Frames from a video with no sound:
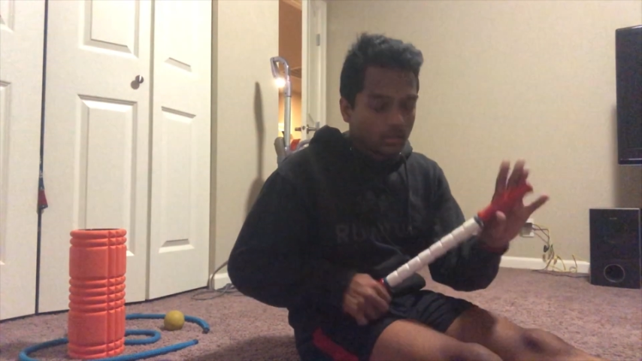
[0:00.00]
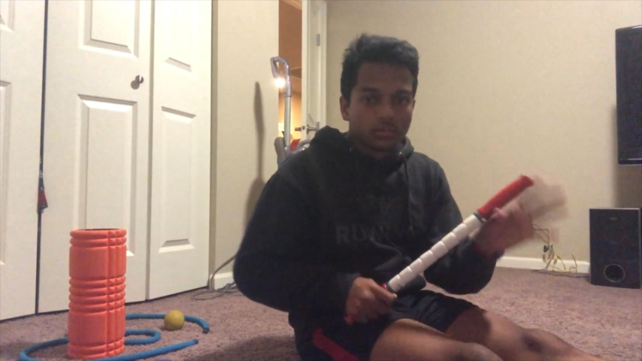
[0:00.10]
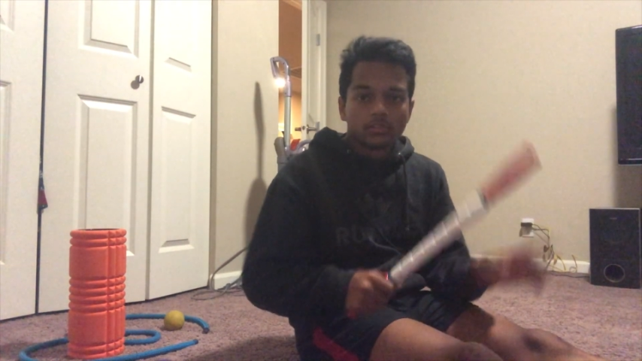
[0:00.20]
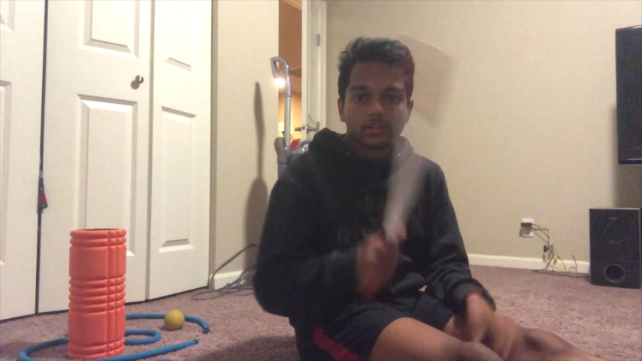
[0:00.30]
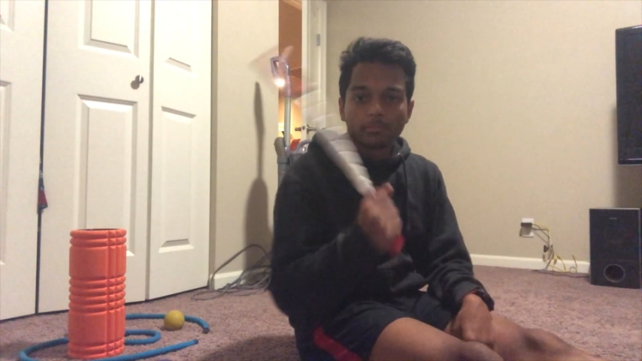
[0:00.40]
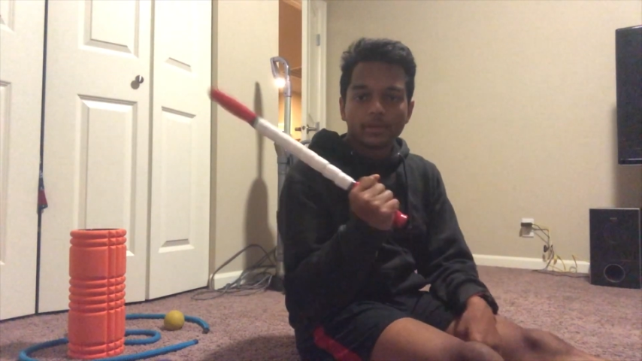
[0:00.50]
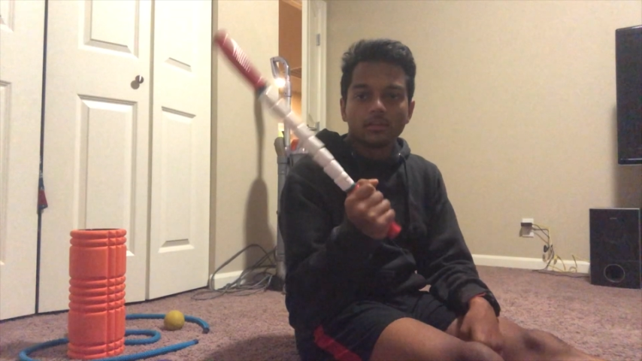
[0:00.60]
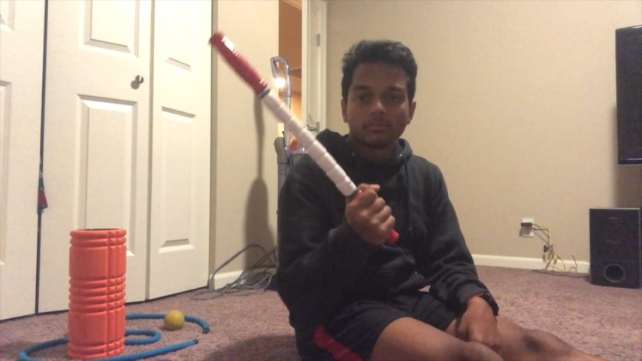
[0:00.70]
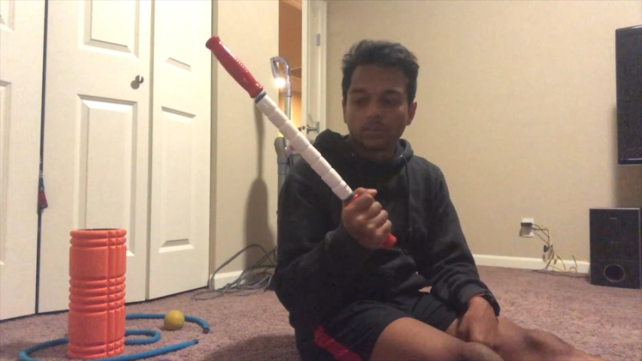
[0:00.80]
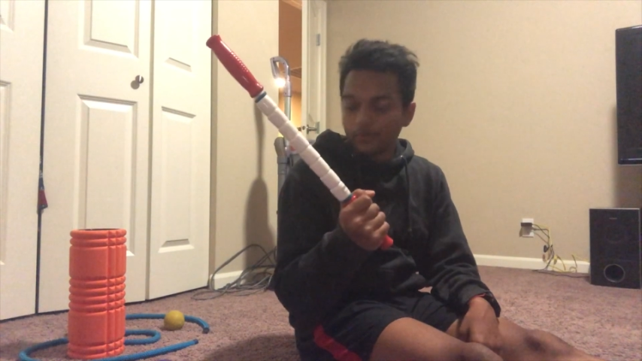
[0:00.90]
a little bit
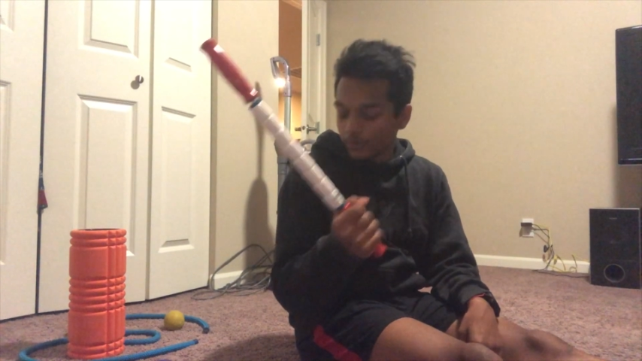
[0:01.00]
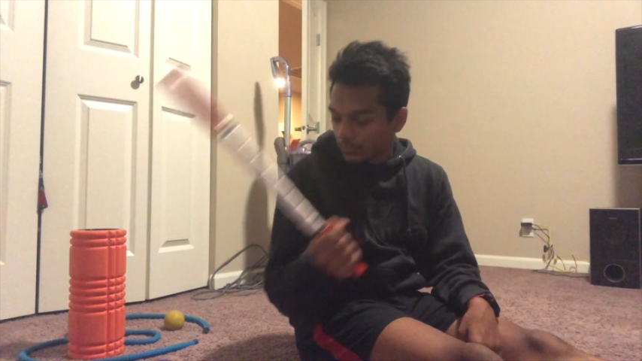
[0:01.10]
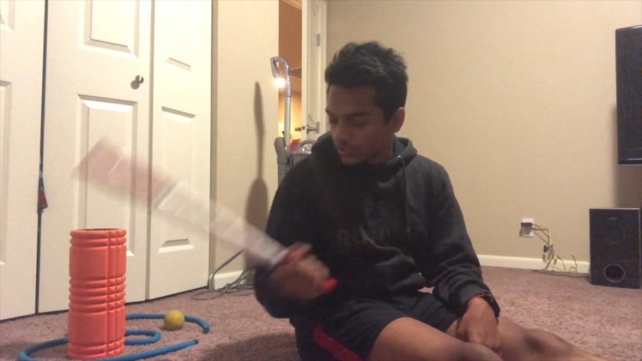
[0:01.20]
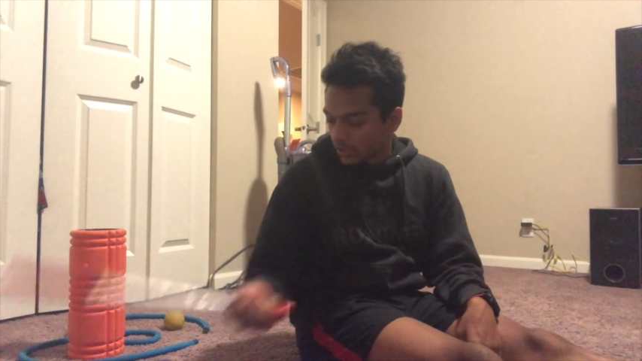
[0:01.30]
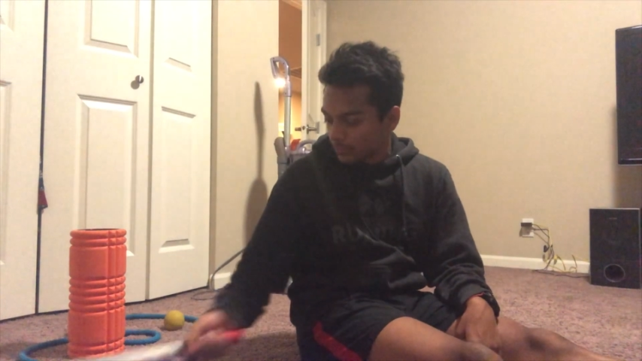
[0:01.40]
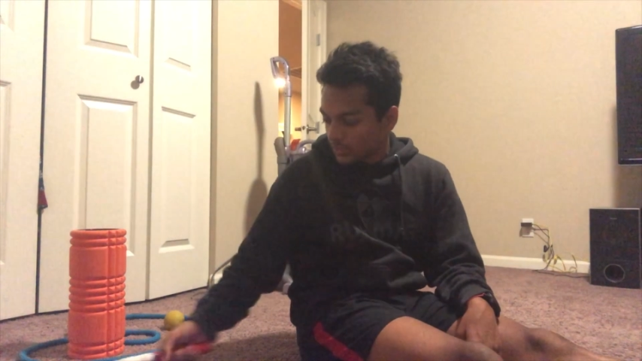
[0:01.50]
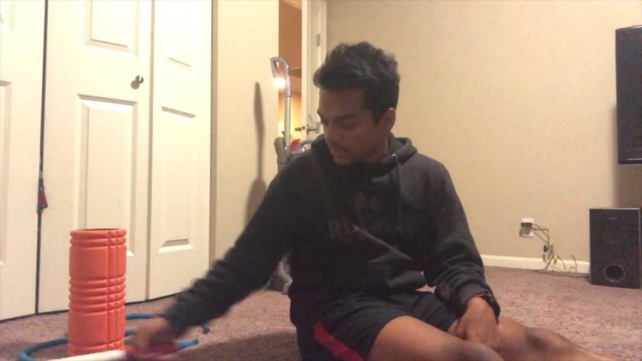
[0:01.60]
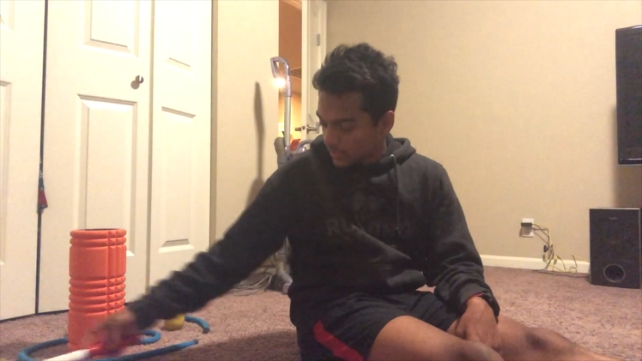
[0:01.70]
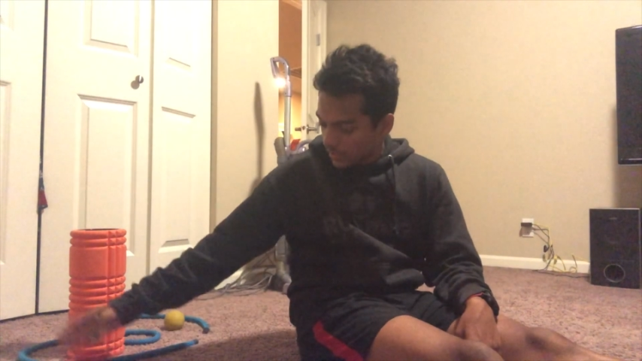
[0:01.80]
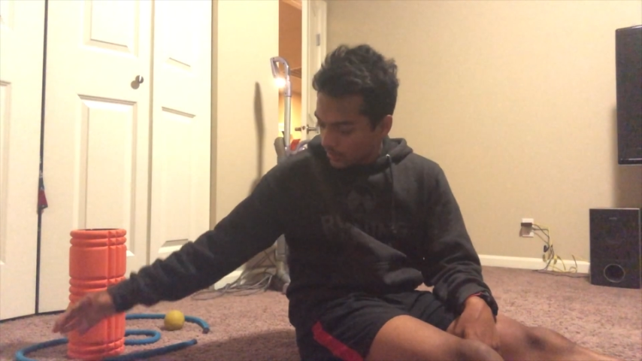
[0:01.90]
of going over stuff with a
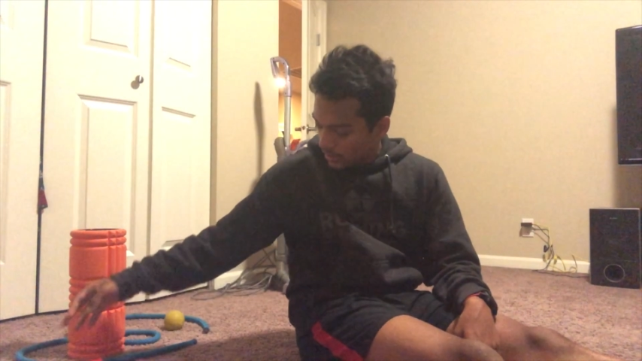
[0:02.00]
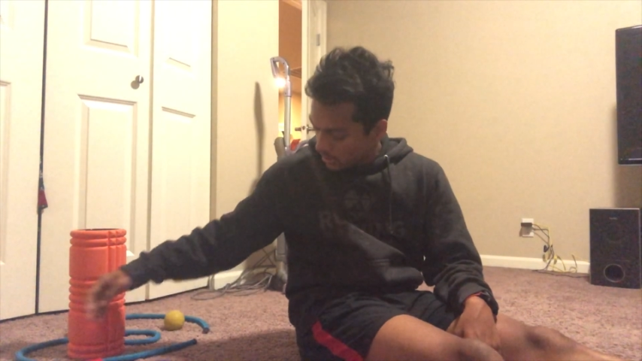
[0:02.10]
stick,